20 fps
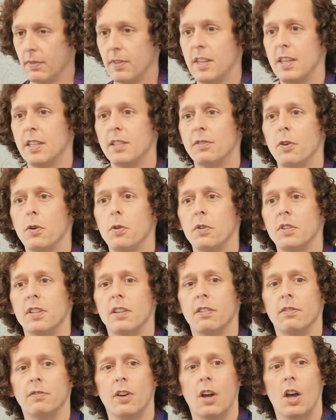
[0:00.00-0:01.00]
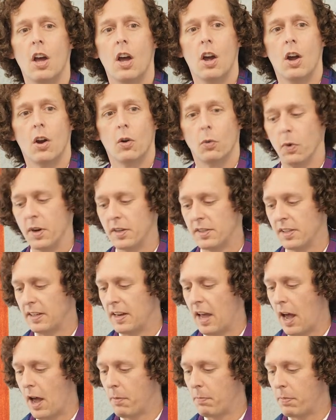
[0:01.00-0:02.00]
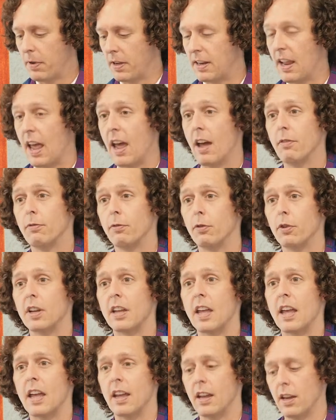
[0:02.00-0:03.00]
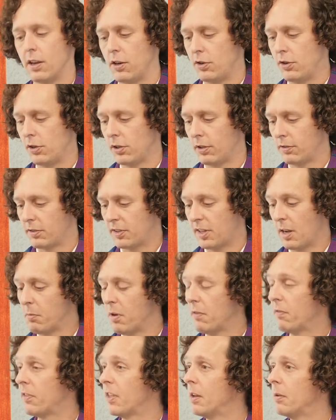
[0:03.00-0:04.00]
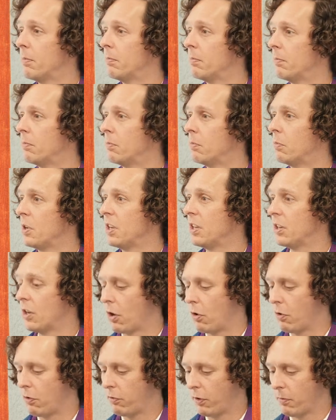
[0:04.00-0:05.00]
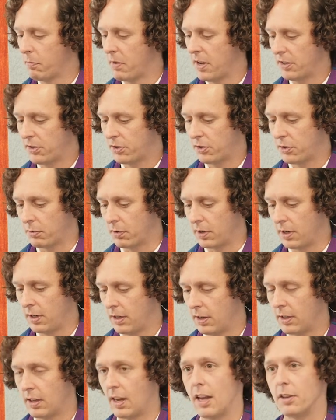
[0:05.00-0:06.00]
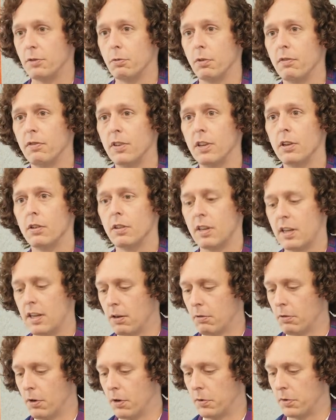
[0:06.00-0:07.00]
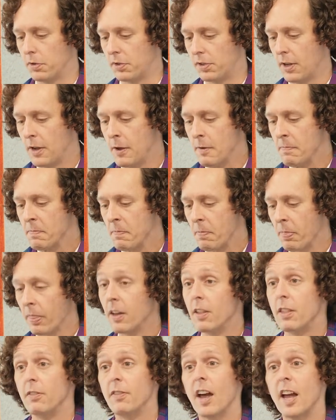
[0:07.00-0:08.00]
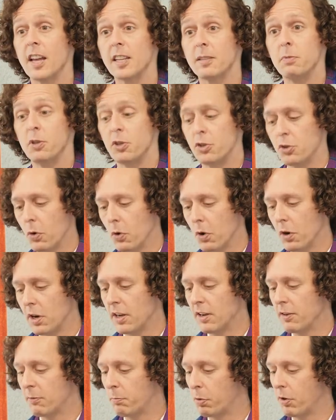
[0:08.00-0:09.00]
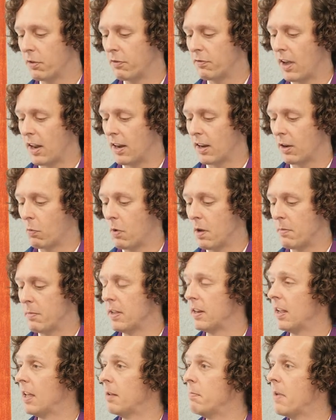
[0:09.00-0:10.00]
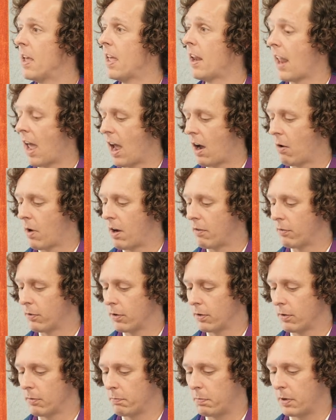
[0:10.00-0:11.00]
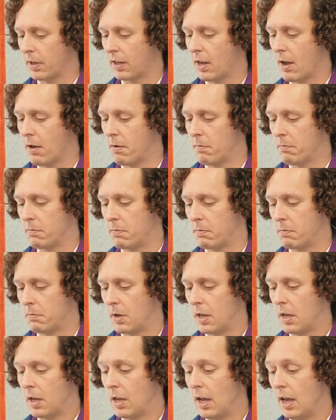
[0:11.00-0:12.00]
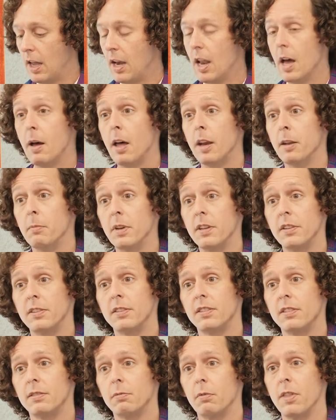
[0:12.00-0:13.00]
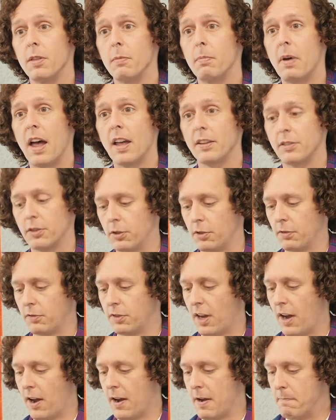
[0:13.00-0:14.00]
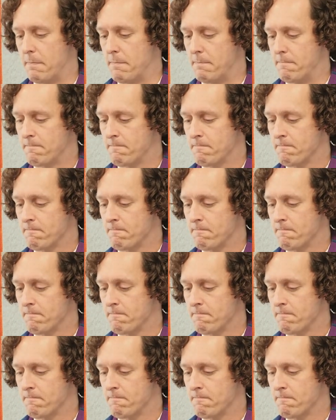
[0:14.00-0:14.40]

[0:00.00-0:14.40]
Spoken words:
These folks have risen up in every age. Some of them we know from history as revered heroes. The vast majority of prophetic women and men, however, become anonymous with the passage of time.